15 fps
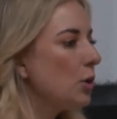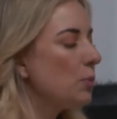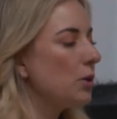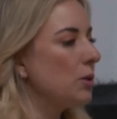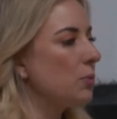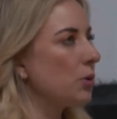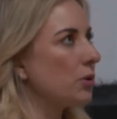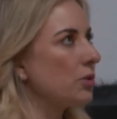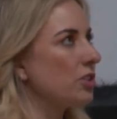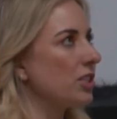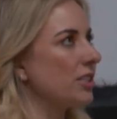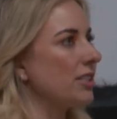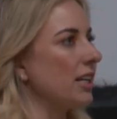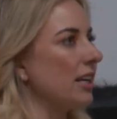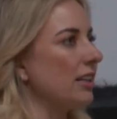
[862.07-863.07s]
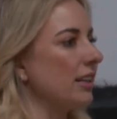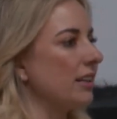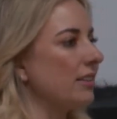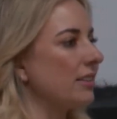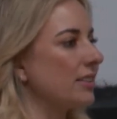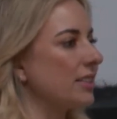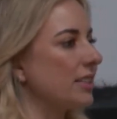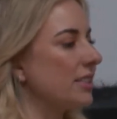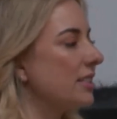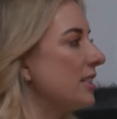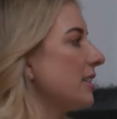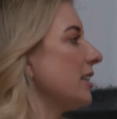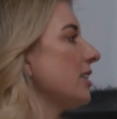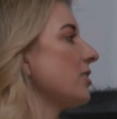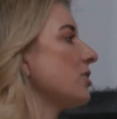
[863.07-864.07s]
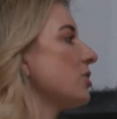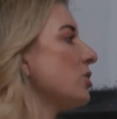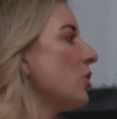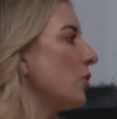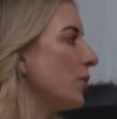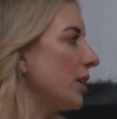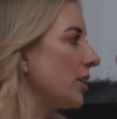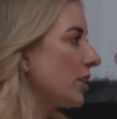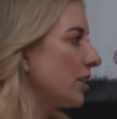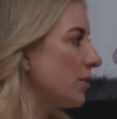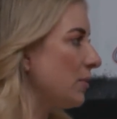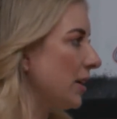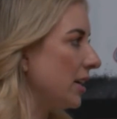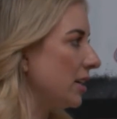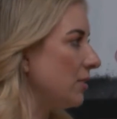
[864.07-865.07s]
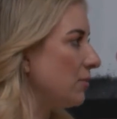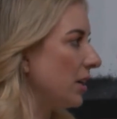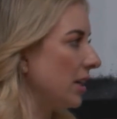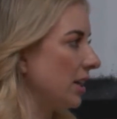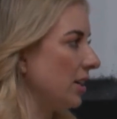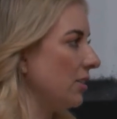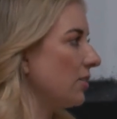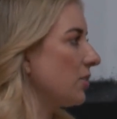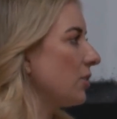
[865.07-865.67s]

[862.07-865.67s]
people just say like this is silly there's no way you're going to make any money